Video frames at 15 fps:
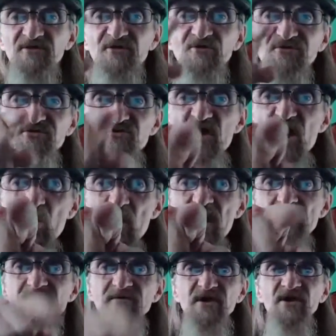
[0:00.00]
there's no
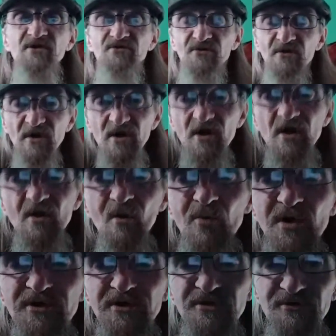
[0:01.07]
evidence,
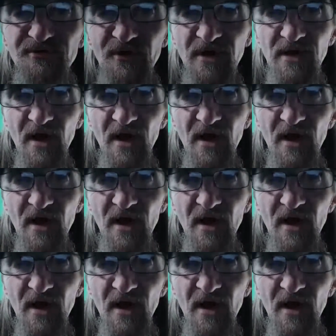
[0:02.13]
what do you think